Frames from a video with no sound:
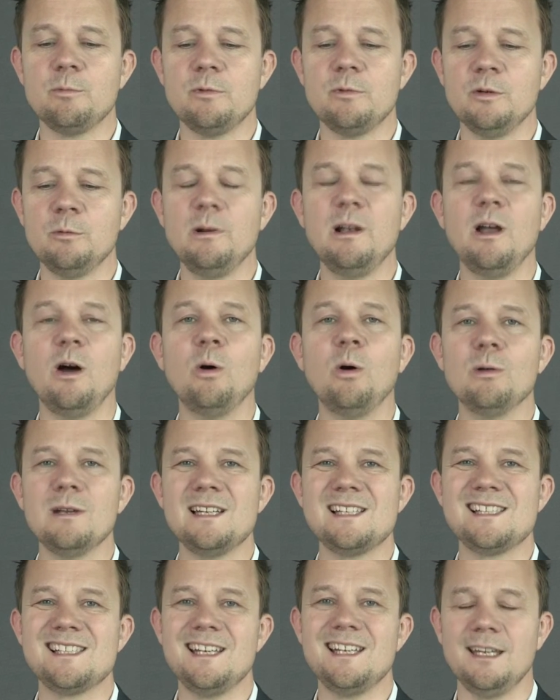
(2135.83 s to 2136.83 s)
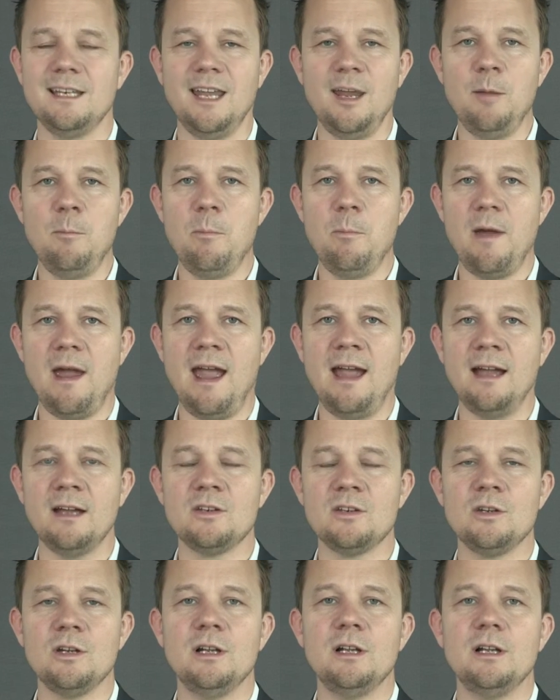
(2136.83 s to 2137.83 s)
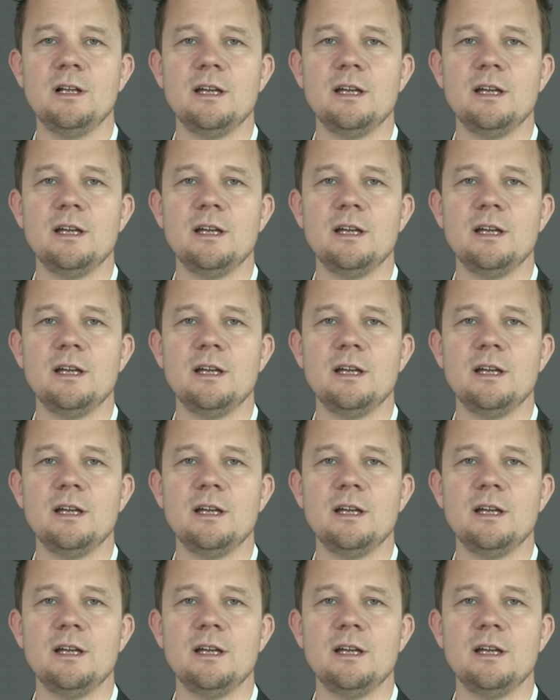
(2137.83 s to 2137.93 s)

you will only see an impact